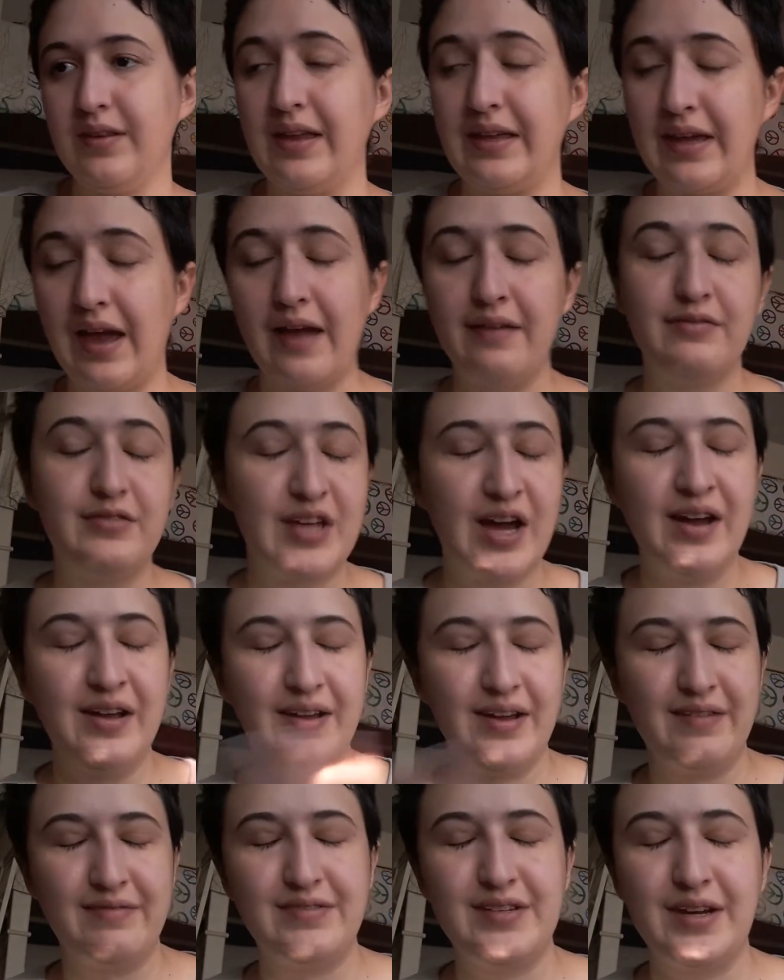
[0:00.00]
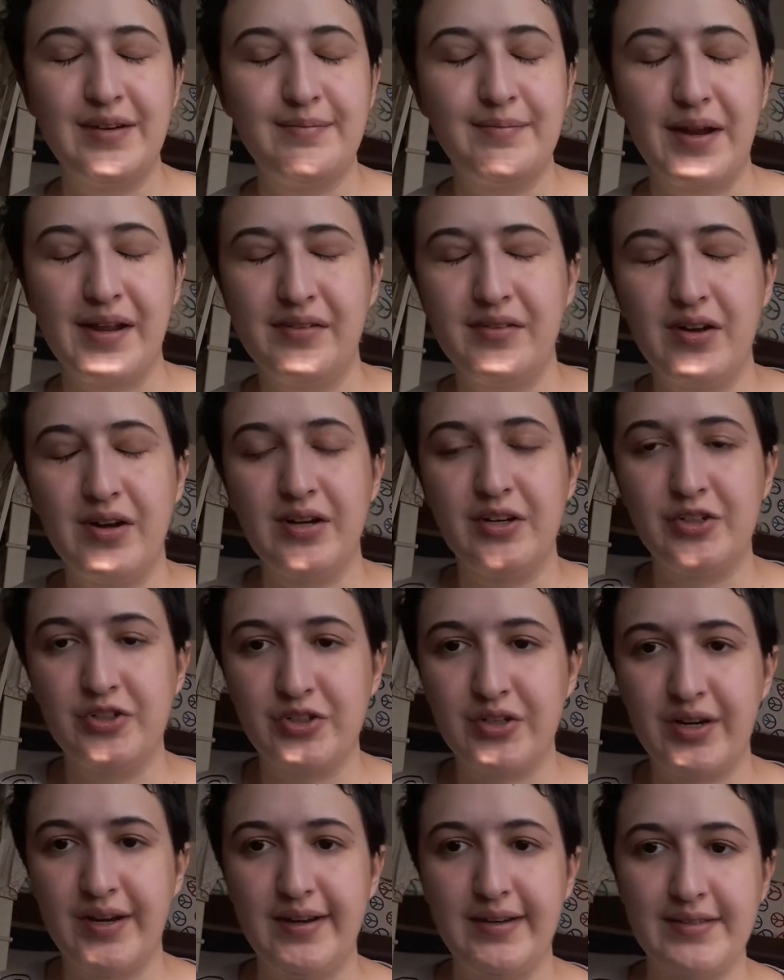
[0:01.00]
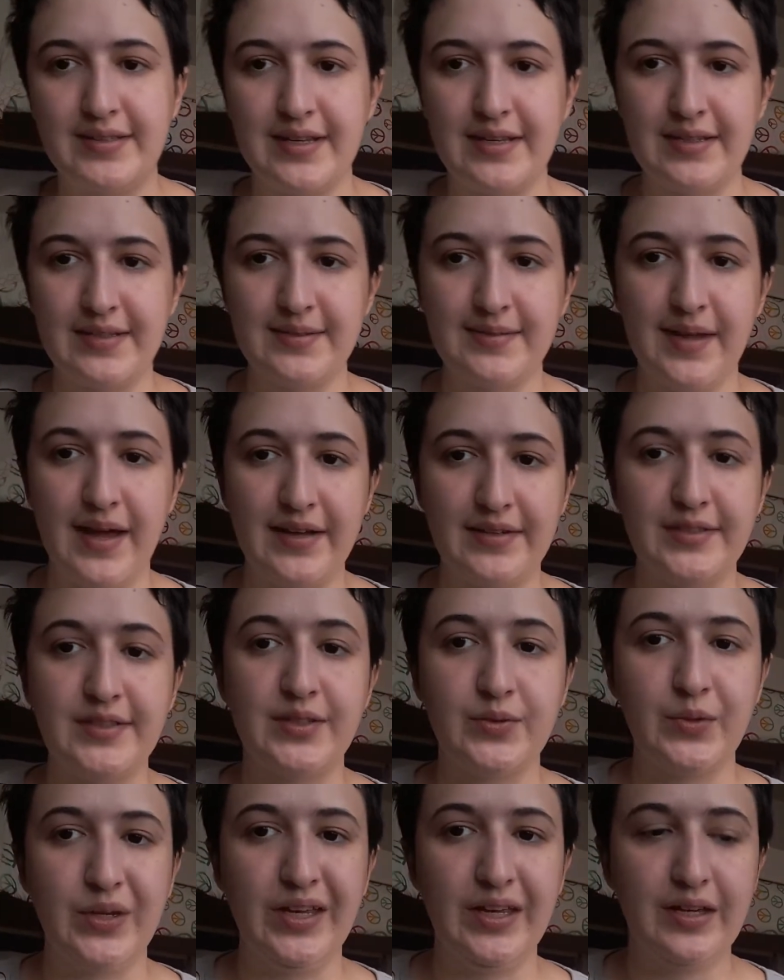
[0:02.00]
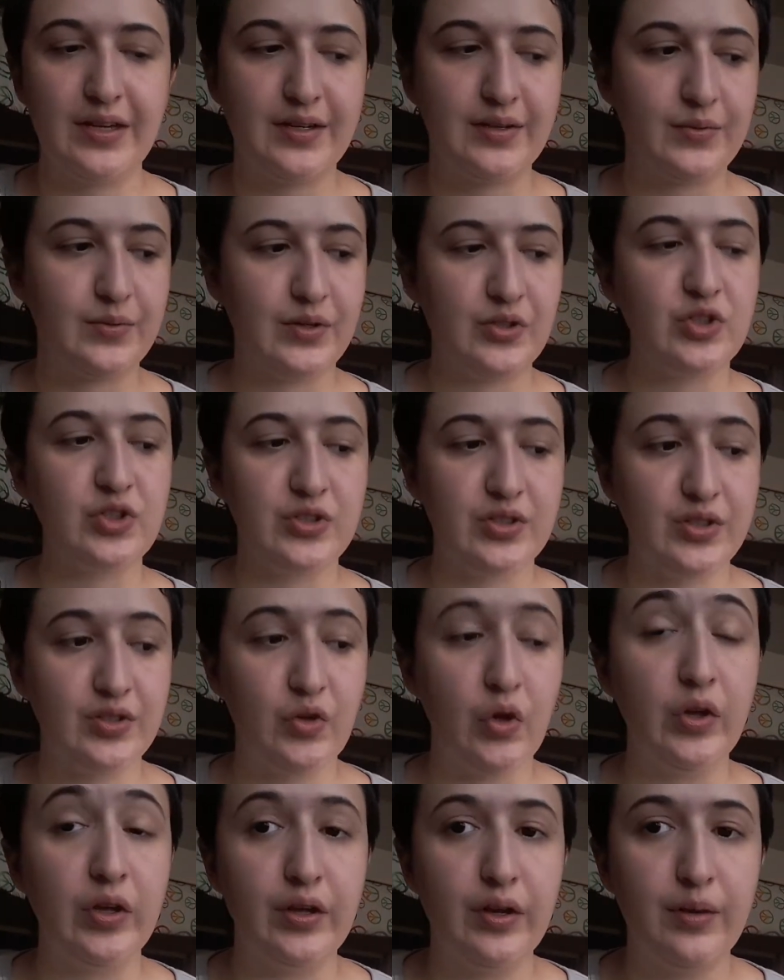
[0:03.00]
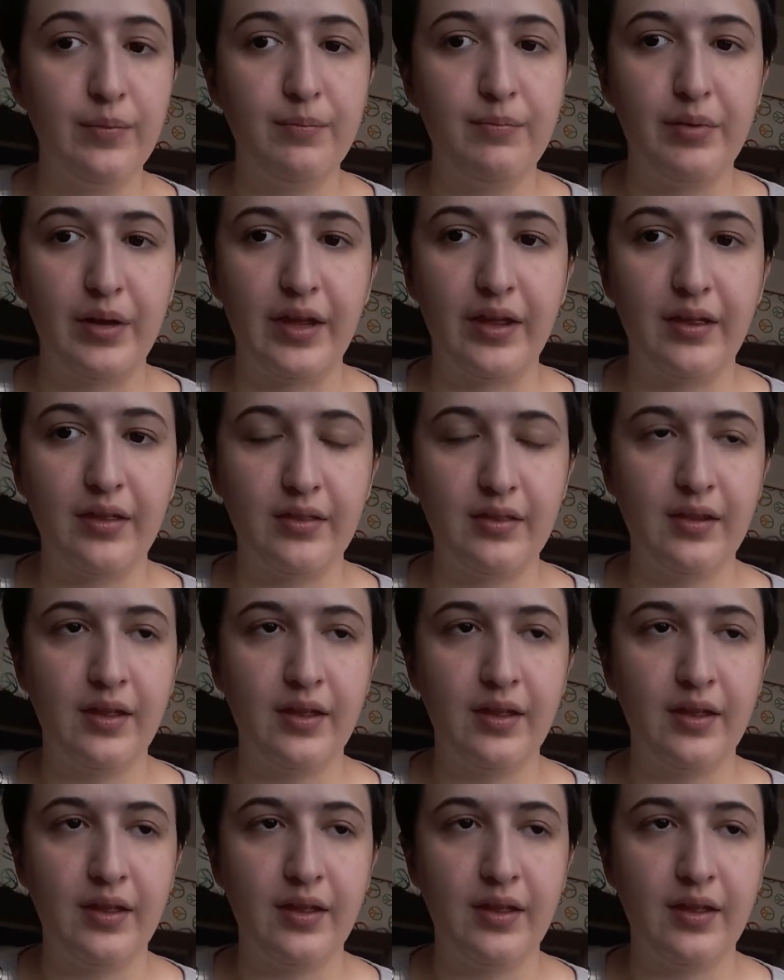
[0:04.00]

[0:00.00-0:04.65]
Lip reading: Like, I've done my laundry since last week, which is good, but